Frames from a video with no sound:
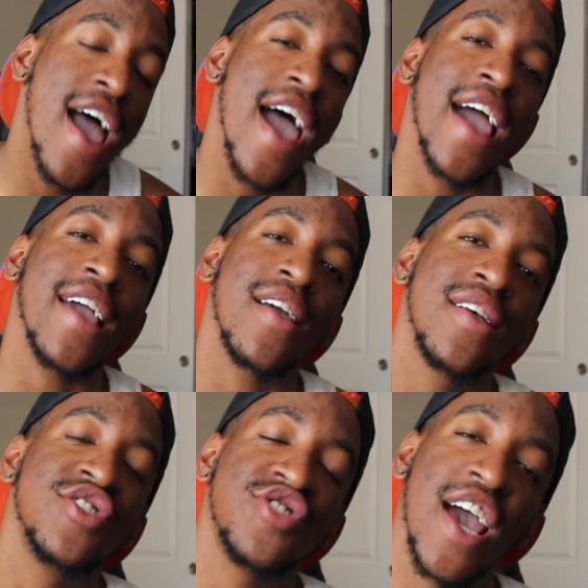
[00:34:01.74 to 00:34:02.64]
hey,
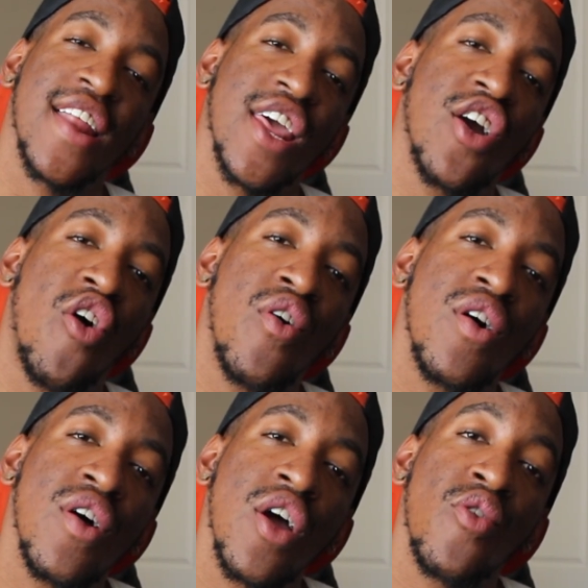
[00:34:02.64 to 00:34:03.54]
Shane
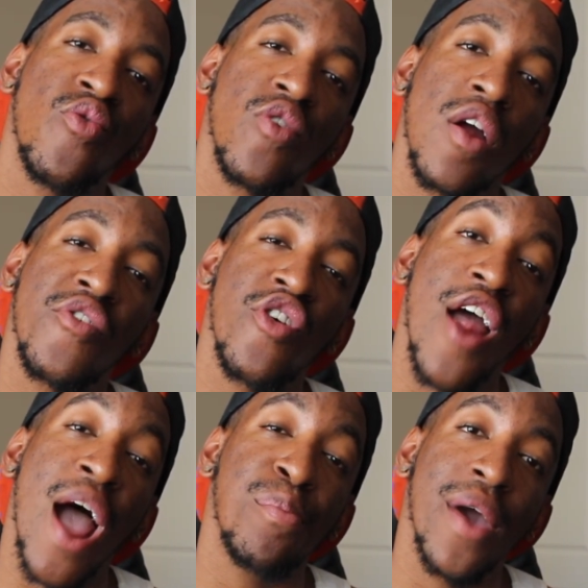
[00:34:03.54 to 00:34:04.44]
Eagle, wherever you're
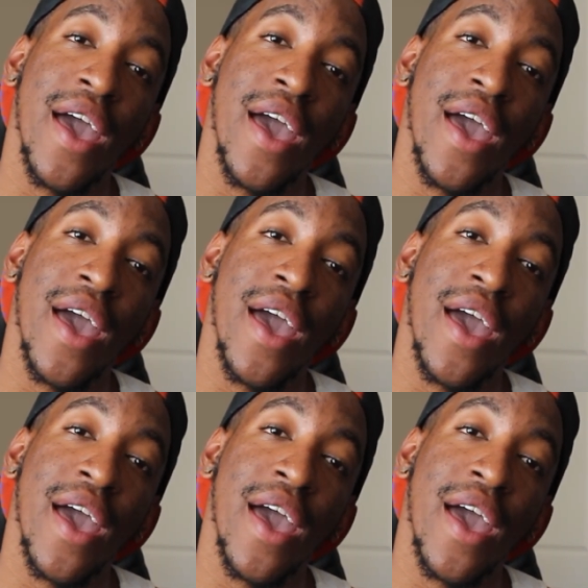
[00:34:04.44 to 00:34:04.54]
at,